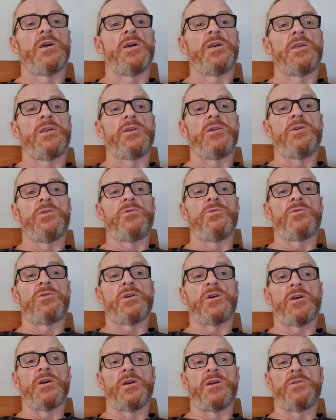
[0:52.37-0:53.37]
You
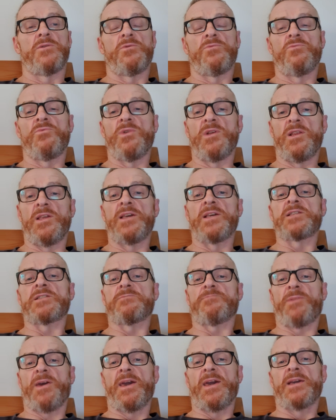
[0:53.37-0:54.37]
can really
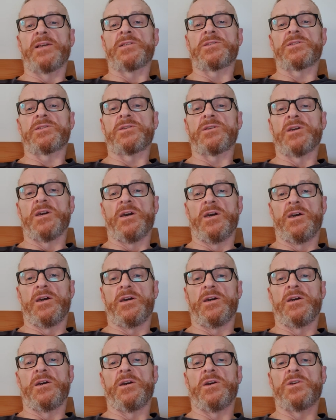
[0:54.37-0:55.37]
expect
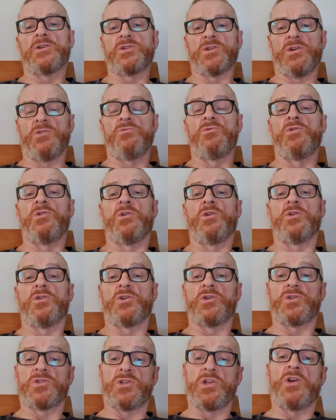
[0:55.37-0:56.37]
a
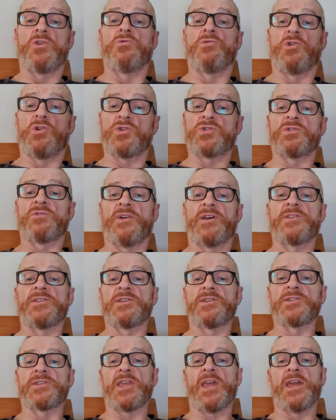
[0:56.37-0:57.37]
slow loss of
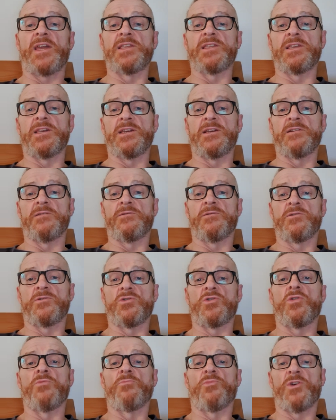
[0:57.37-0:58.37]
understanding and
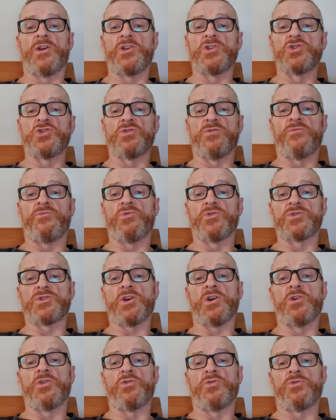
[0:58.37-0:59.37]
comprehension of what's
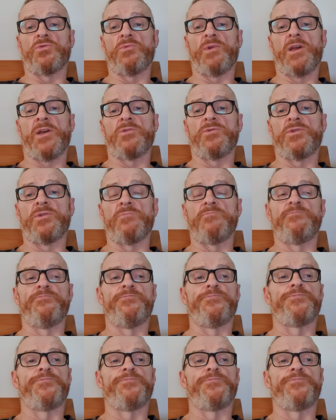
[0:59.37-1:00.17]
going on around them.